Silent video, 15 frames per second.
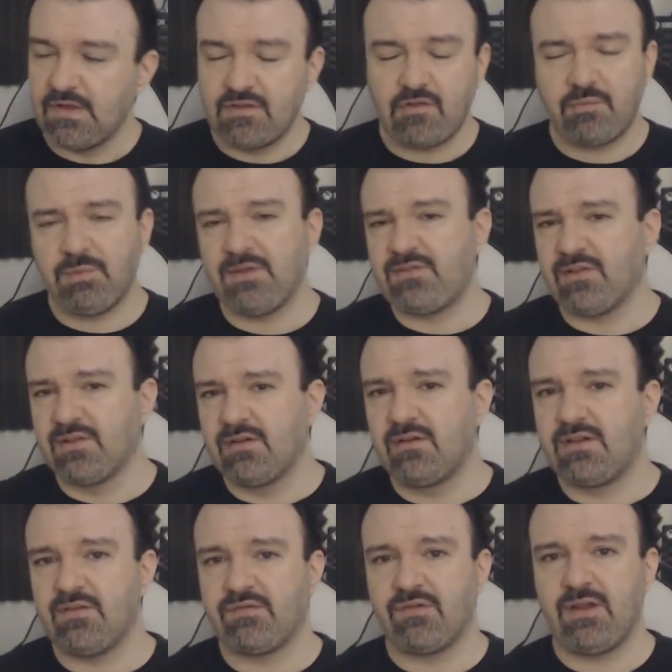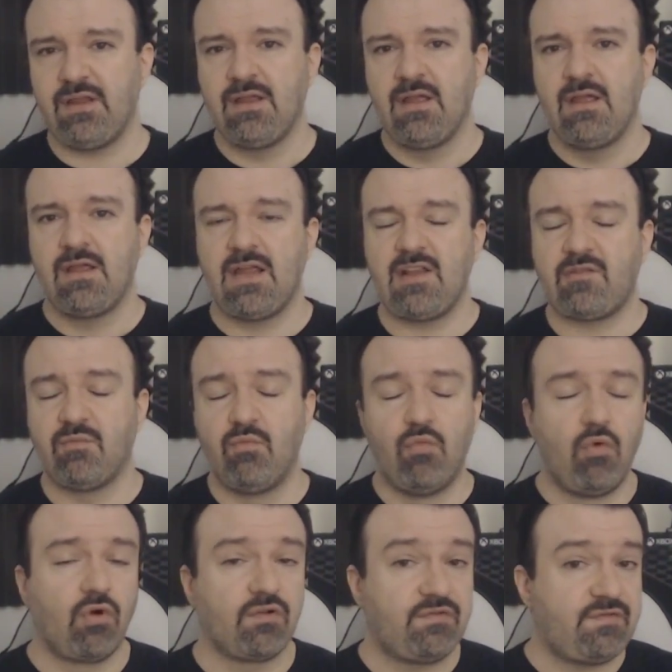the split's a little different. It's
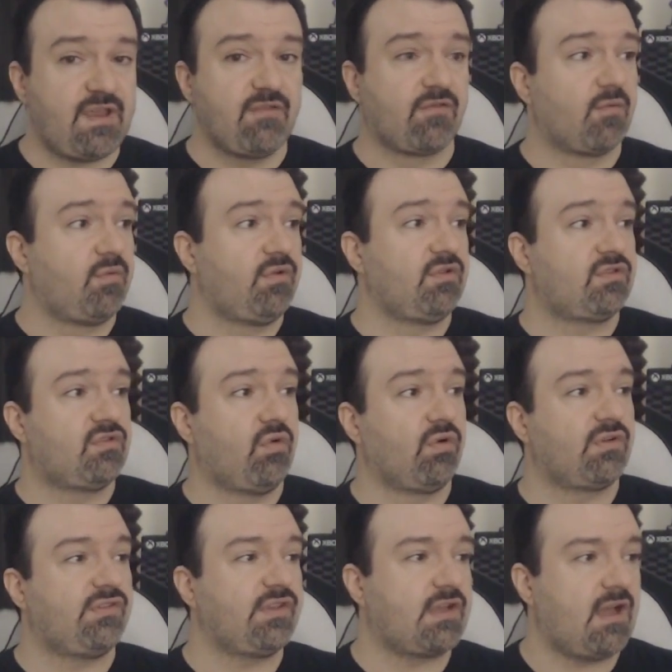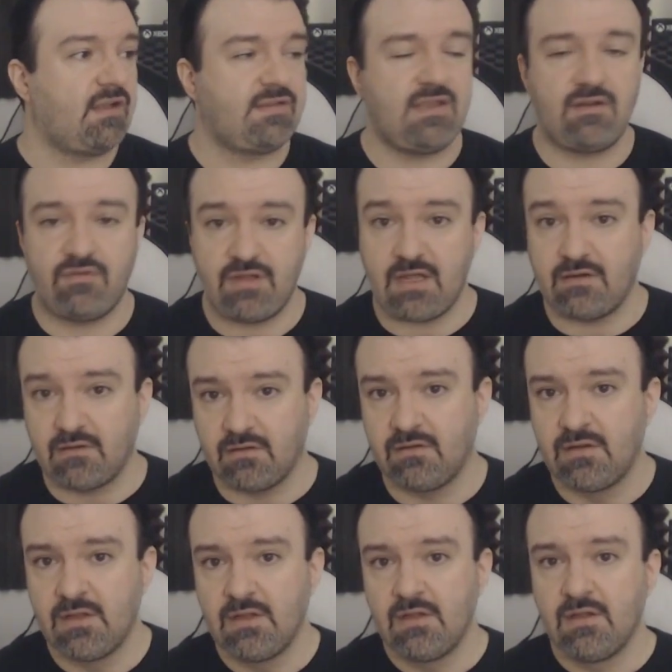more favorable towards the content creator.